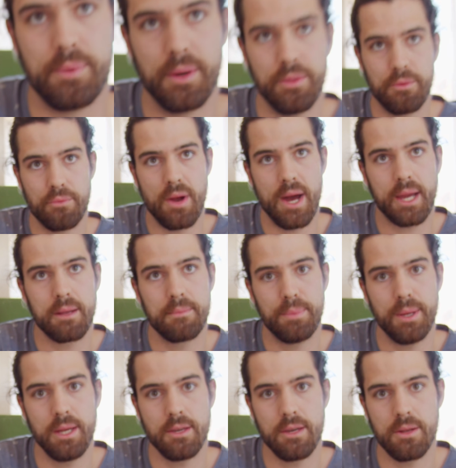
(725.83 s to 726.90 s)
but the rack and
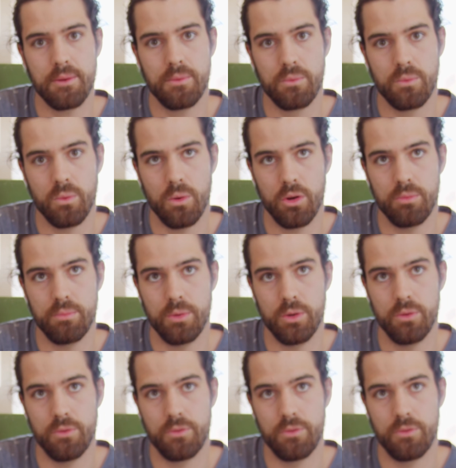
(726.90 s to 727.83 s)
pinion won't move.